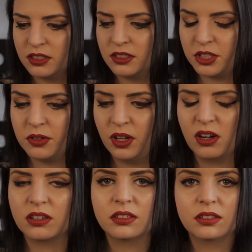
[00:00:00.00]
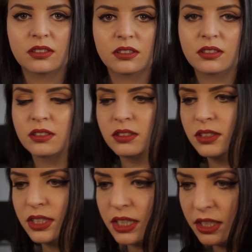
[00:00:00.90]
It's too long. I
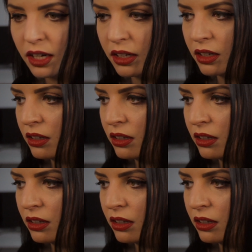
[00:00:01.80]
need to cut it.